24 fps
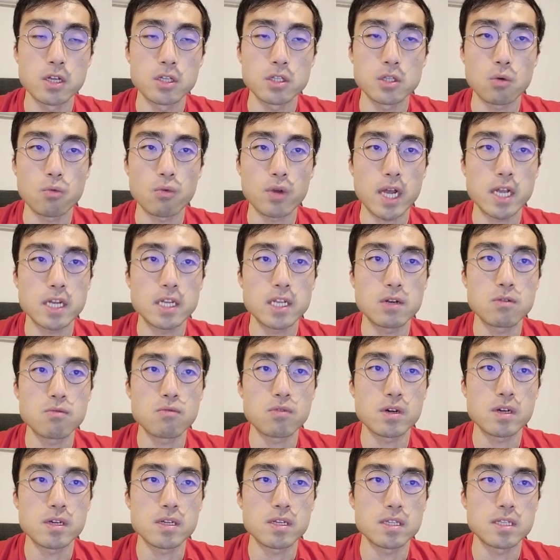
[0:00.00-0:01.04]
So what I did
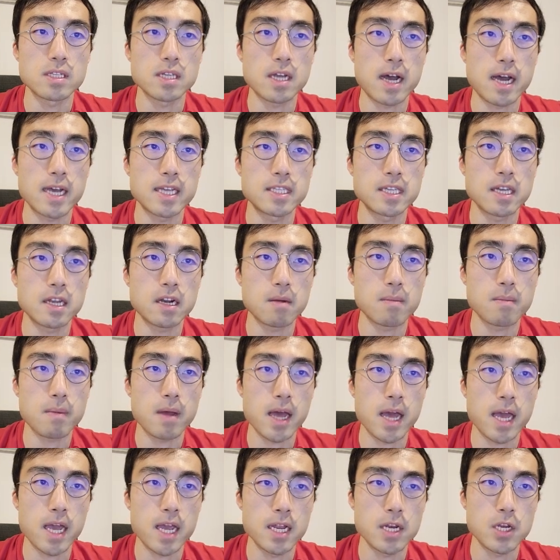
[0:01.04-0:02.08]
was I set up
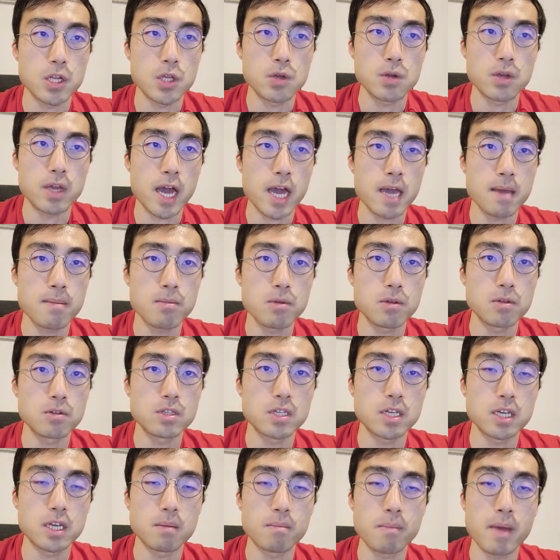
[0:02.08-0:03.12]
a new game
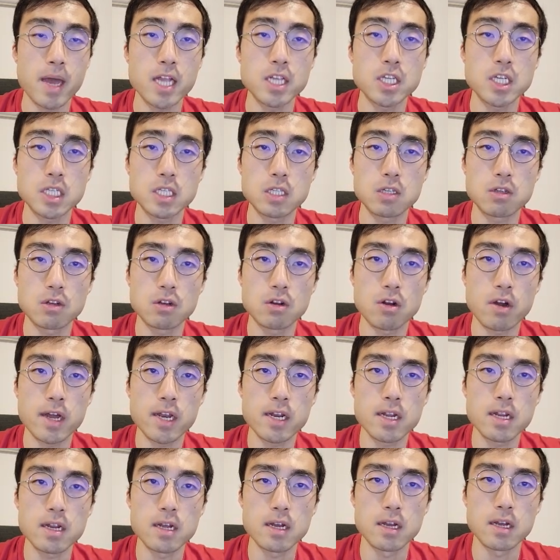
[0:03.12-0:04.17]
using Manchester
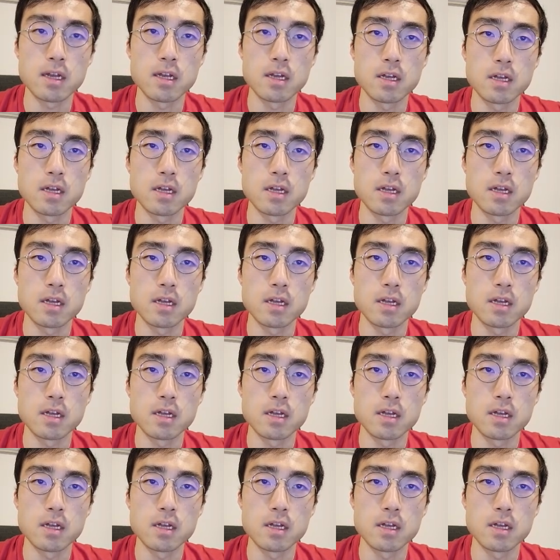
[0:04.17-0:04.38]
United.